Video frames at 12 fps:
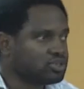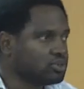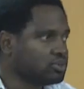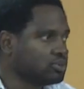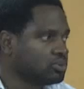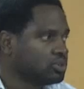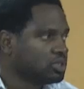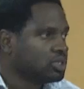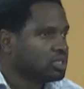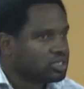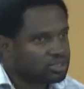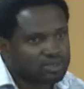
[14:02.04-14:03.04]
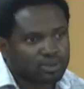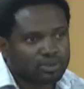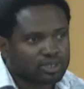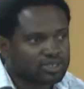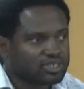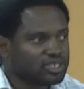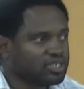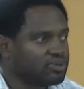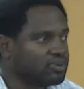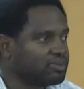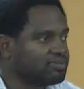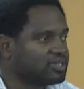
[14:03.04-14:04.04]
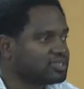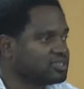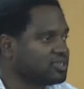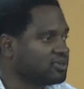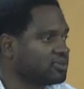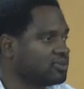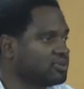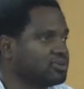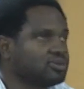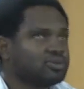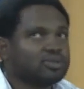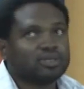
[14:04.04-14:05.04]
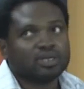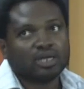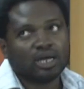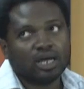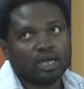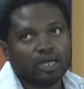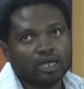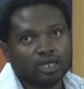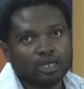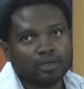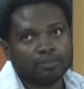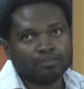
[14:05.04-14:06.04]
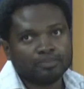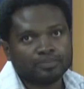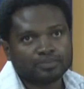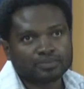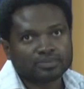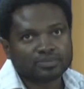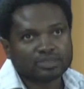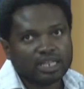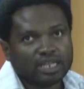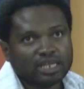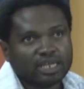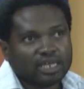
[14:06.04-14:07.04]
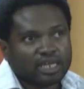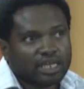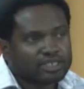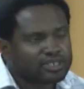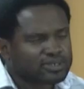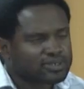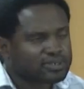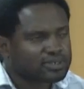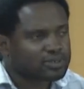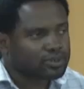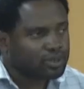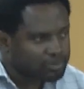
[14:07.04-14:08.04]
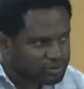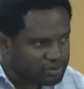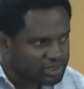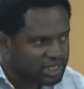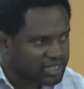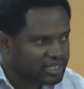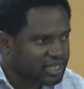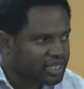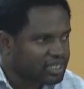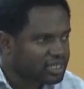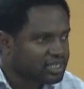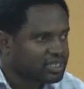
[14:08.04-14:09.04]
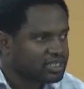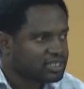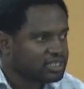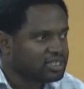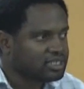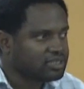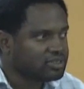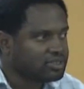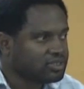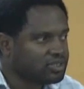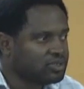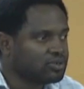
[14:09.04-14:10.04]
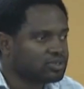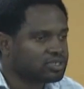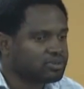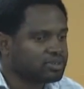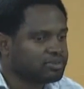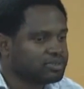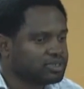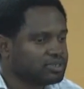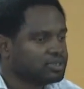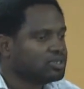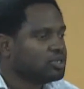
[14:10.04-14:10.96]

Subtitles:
no continuum, there's no, it just doesn't come together. You understand what I mean?